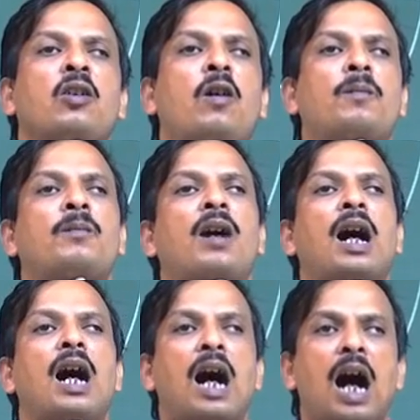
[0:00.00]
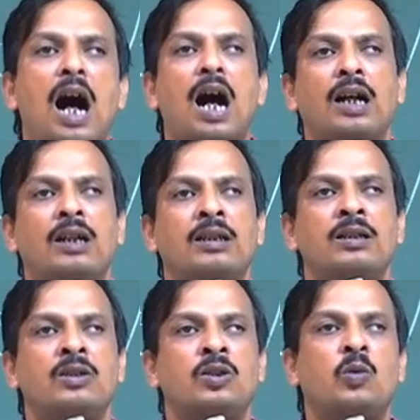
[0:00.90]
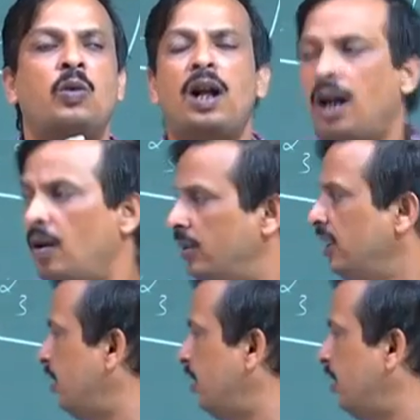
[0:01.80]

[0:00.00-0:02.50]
of So, how this